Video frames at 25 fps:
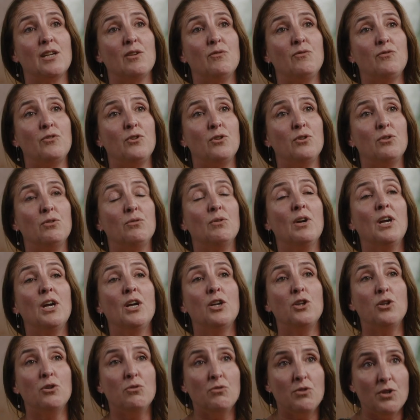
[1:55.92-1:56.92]
if you
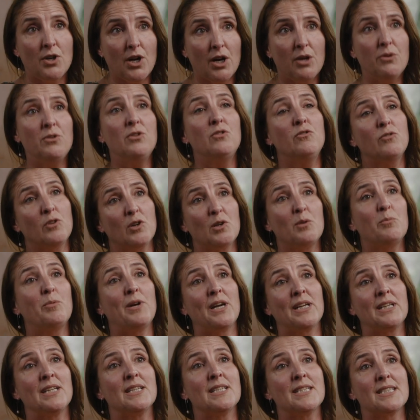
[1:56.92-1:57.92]
know you've got a
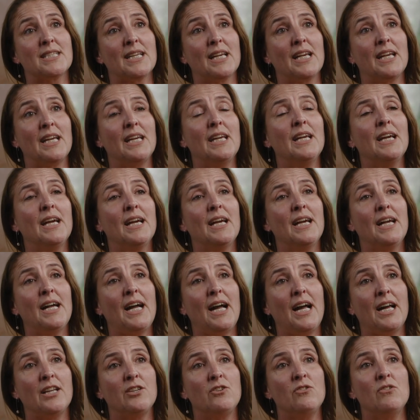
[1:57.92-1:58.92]
pregnancy
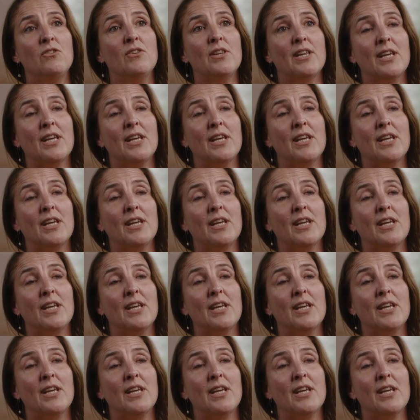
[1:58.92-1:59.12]
and you